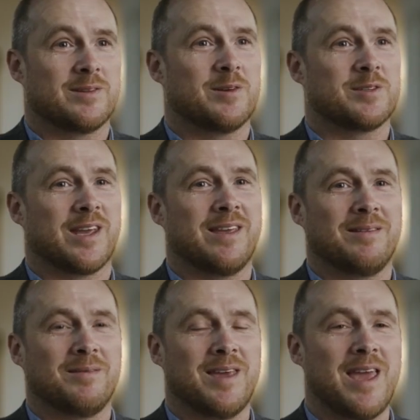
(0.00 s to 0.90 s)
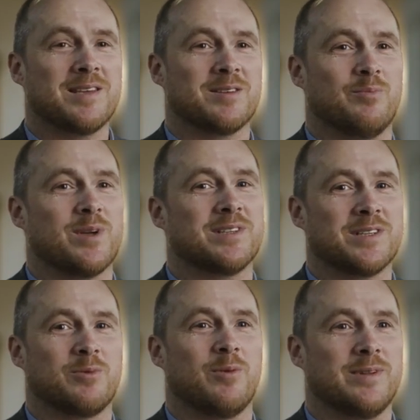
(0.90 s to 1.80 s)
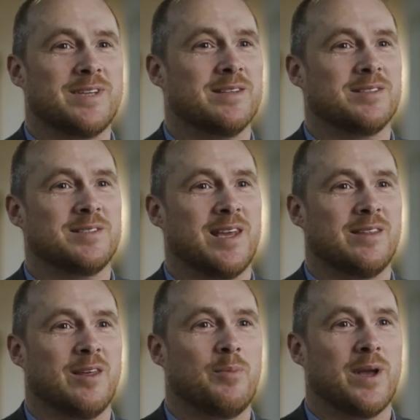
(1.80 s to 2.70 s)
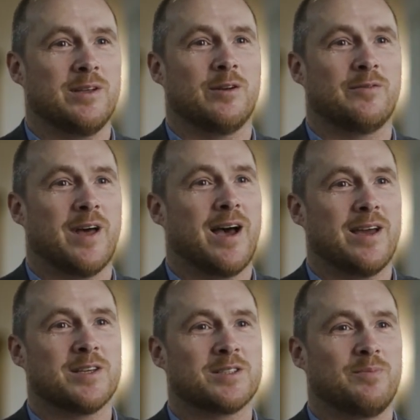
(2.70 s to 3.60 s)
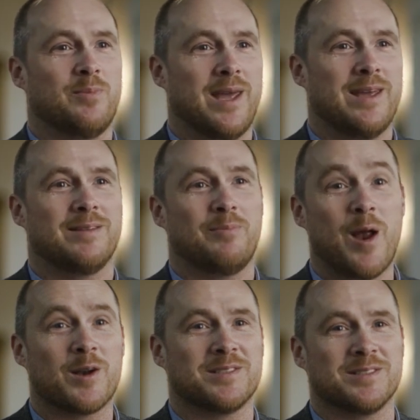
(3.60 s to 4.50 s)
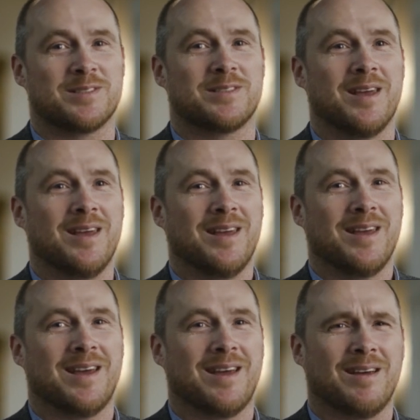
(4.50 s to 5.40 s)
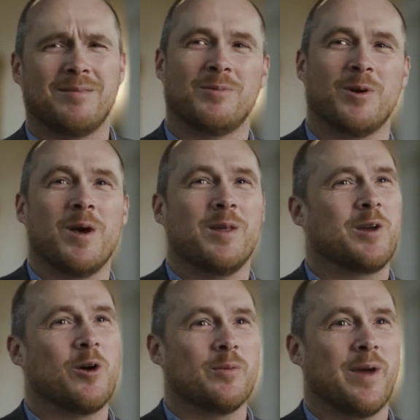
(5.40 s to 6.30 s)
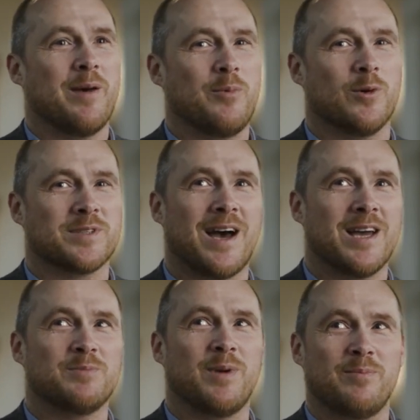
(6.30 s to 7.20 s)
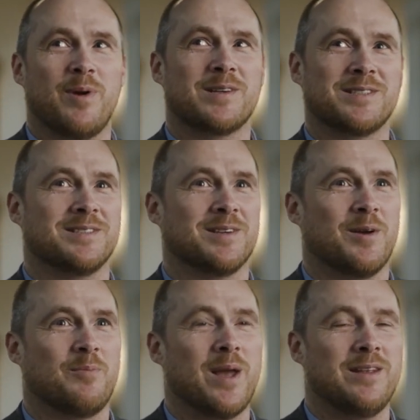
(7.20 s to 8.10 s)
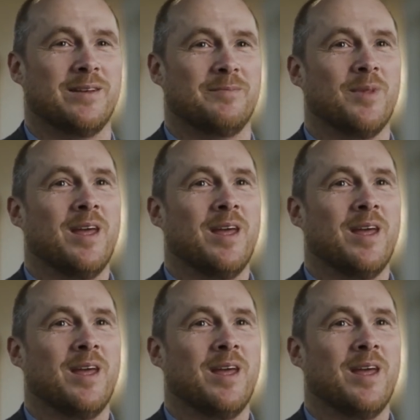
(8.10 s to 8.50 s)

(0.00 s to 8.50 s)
there's a case in business where we tend to take the opinion of the highest paid person's, uh, well, they call them a hippo, the highest paid person's opinion.